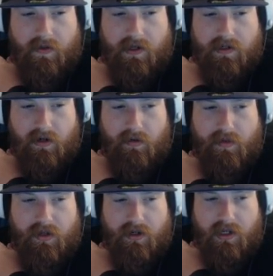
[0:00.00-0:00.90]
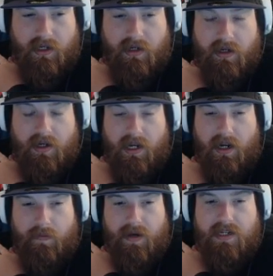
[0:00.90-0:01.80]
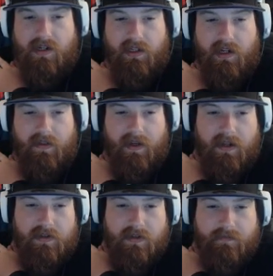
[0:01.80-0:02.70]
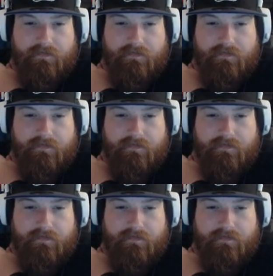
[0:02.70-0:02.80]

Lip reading: this ability and basically nothing else.